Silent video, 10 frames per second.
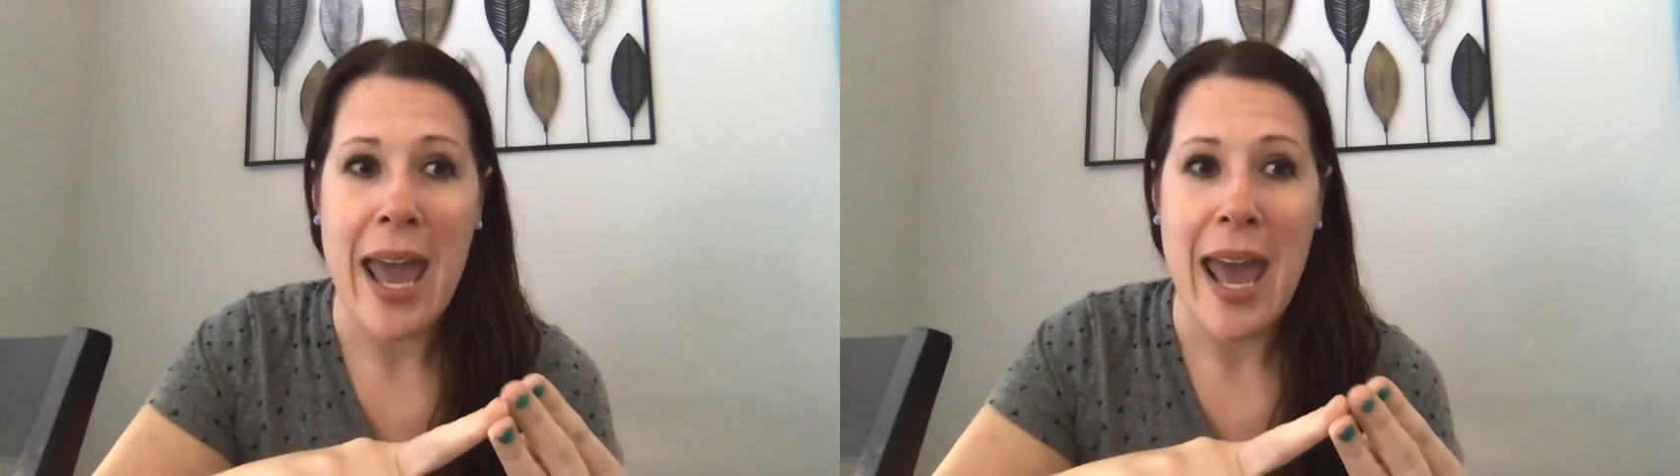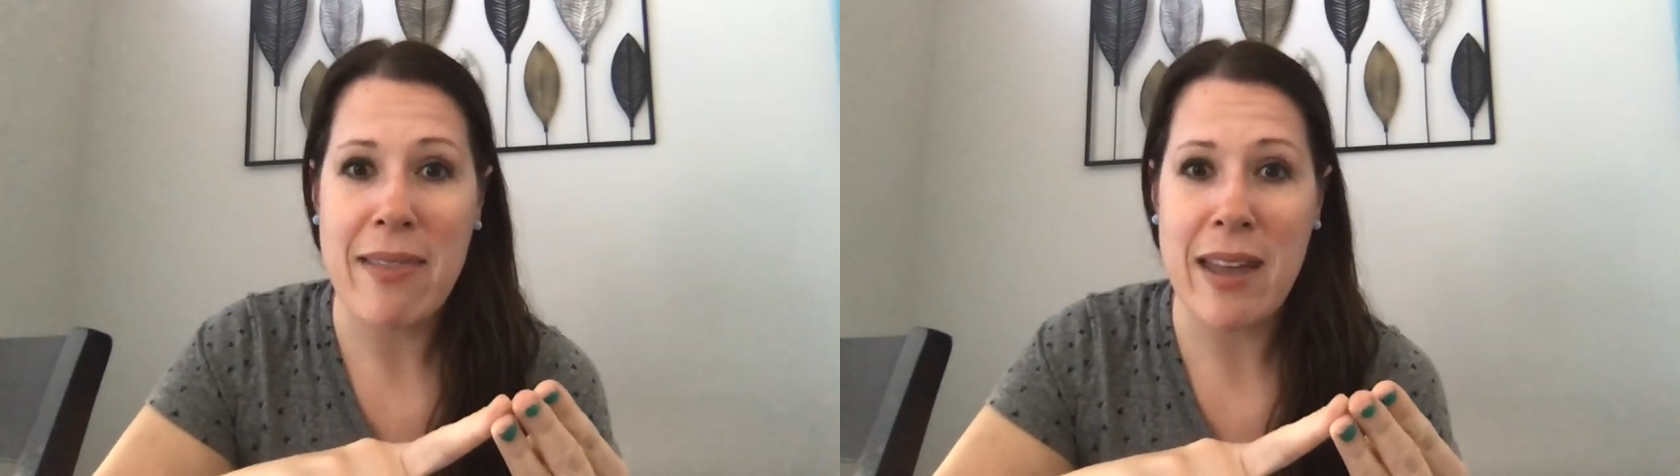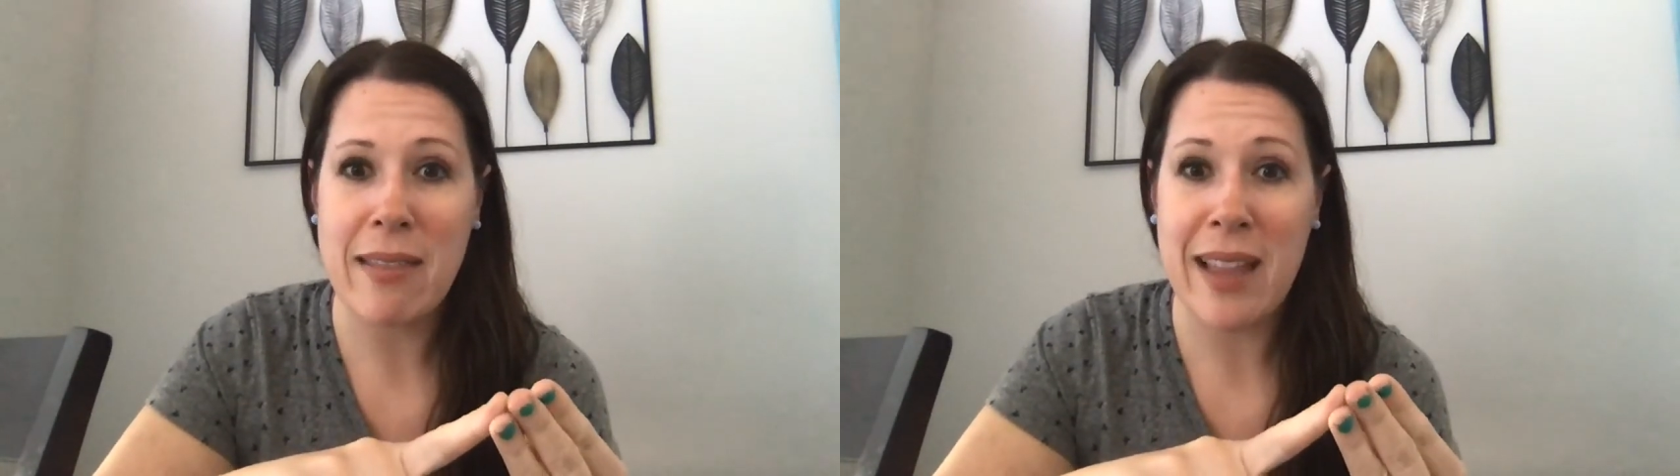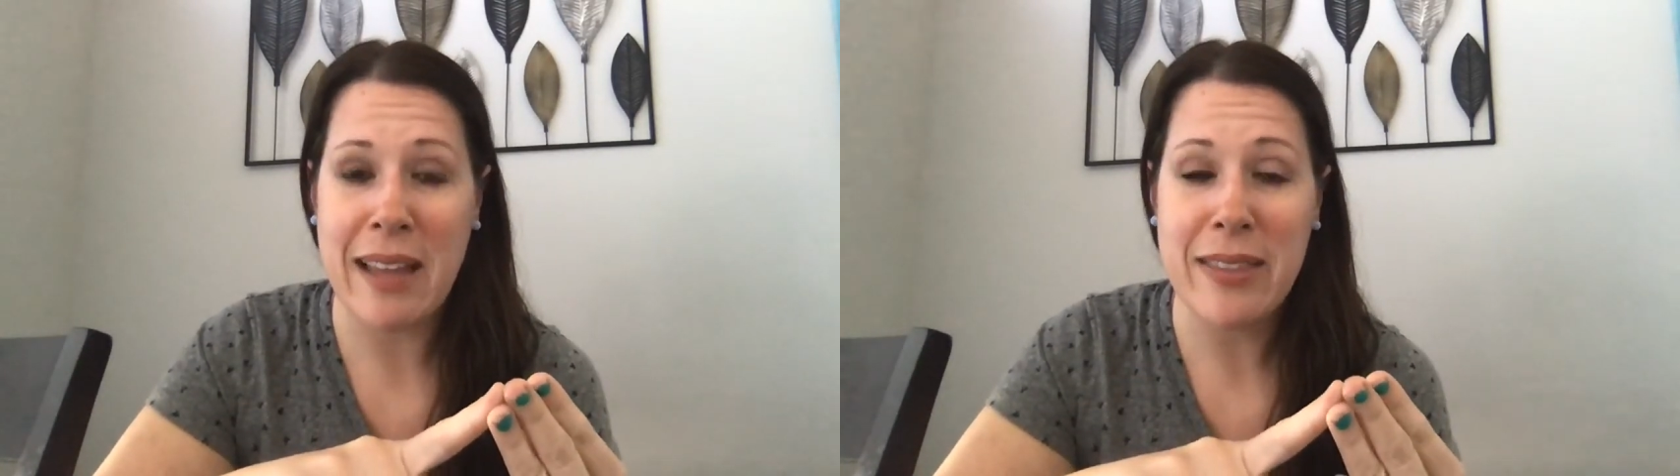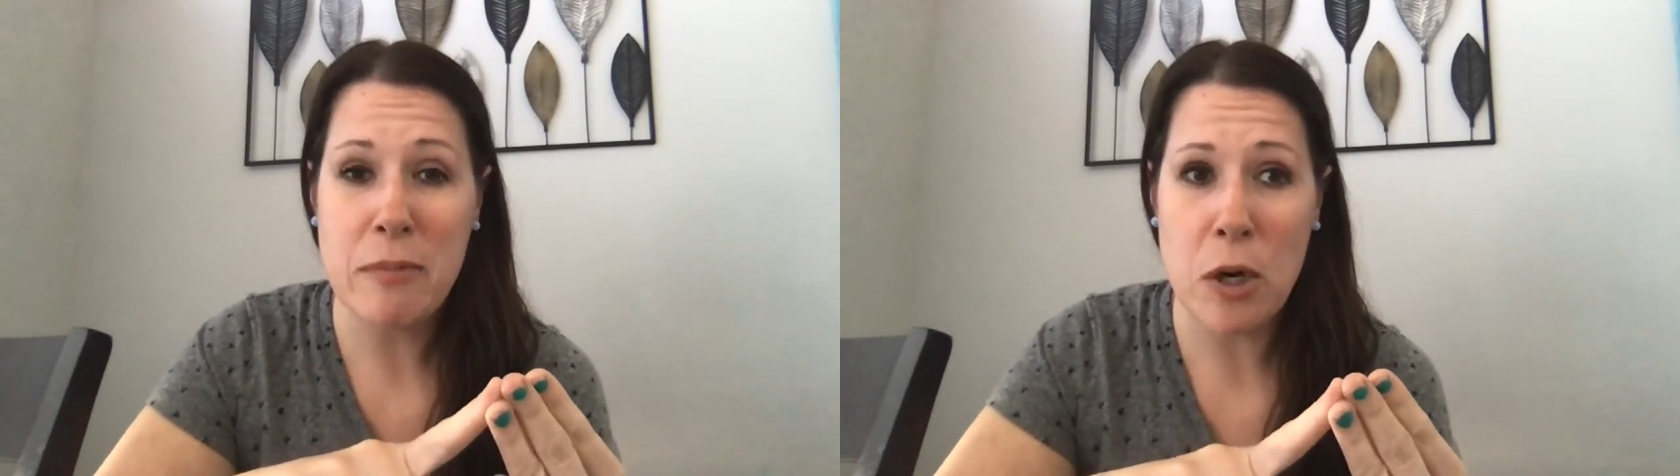and then
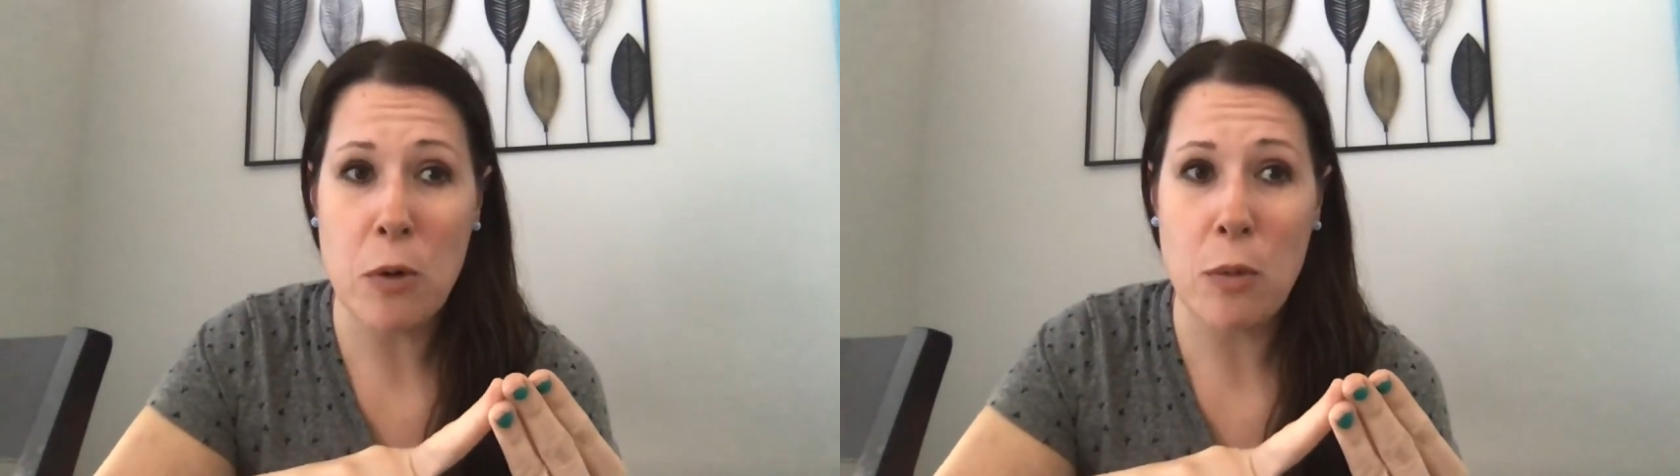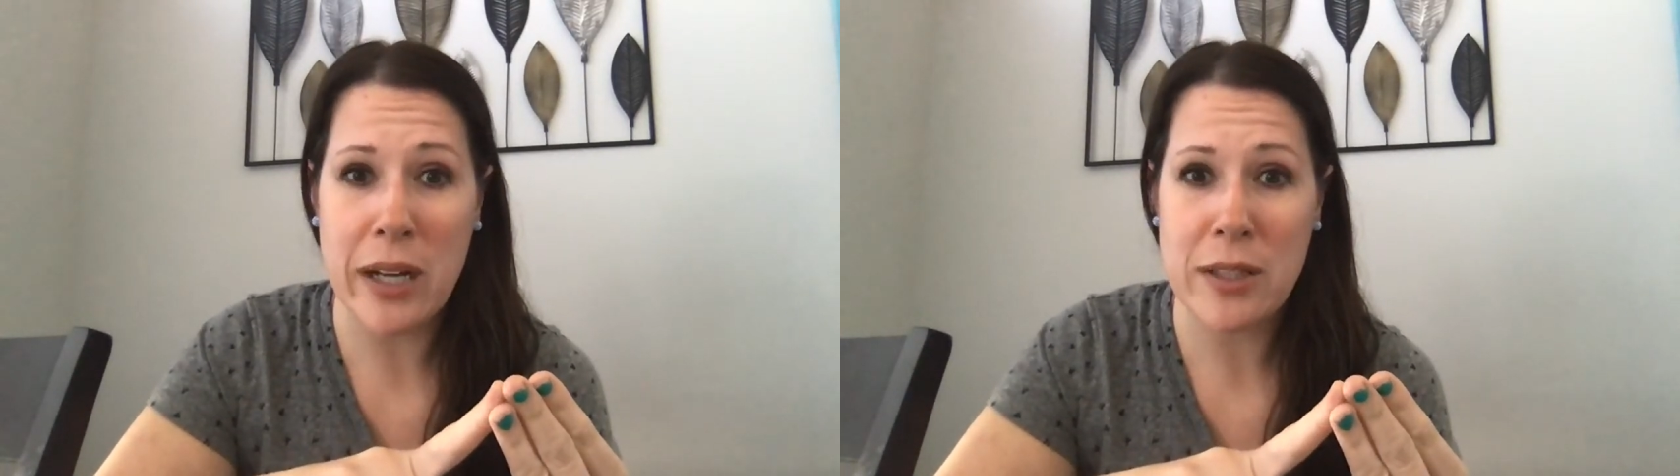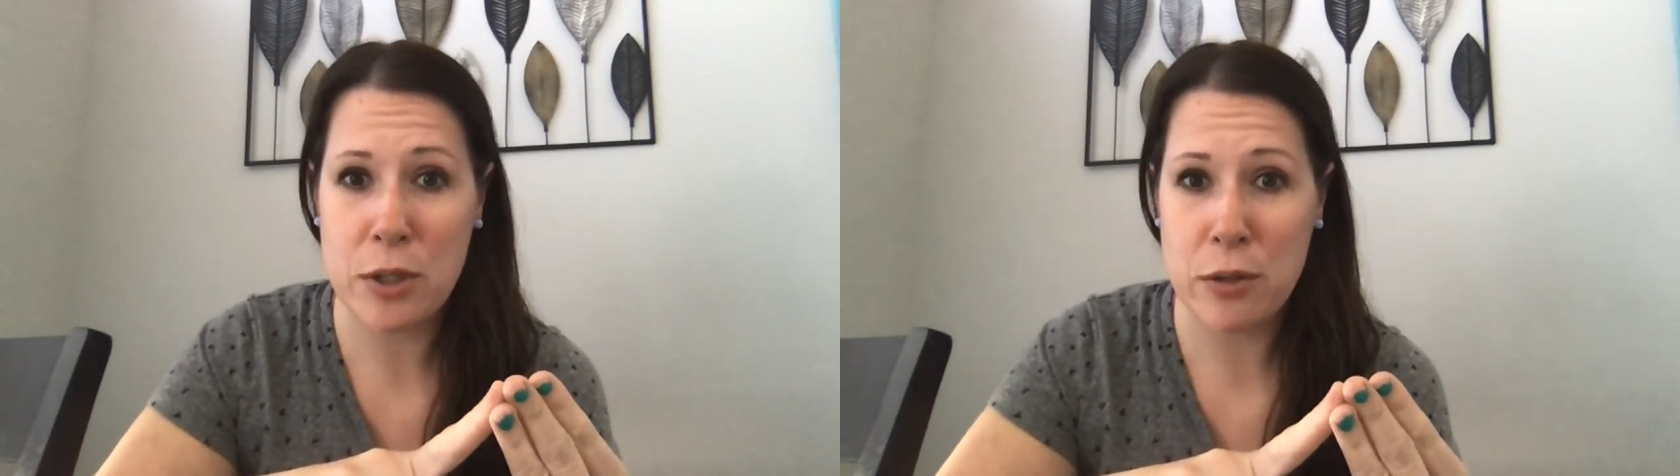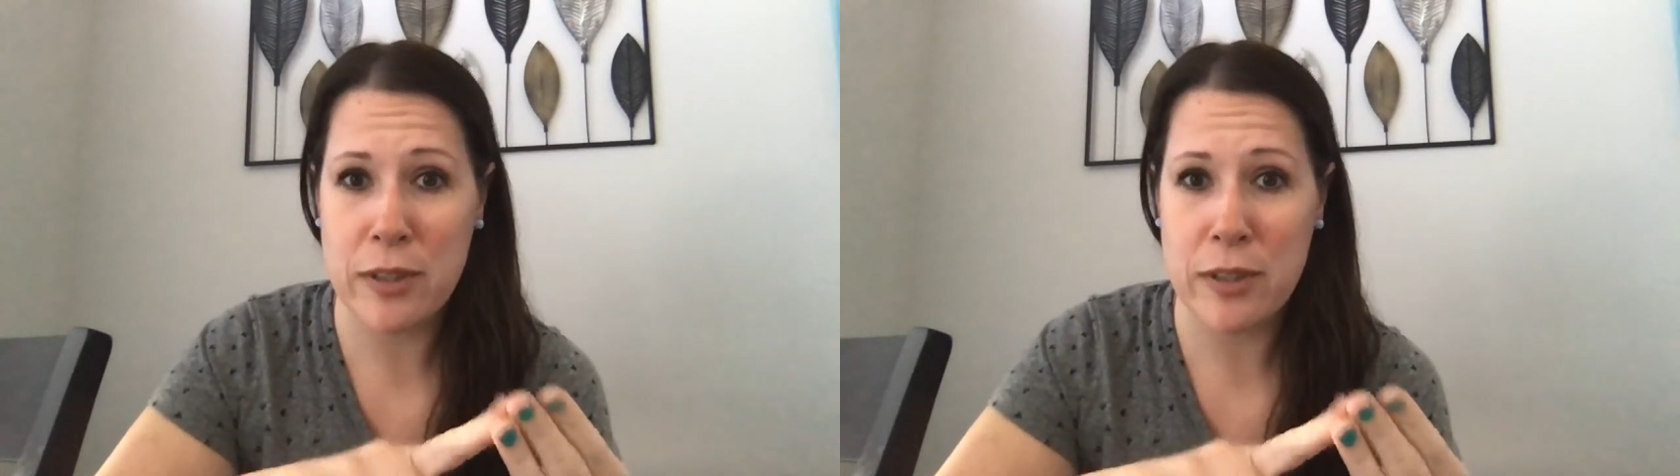let them know what is new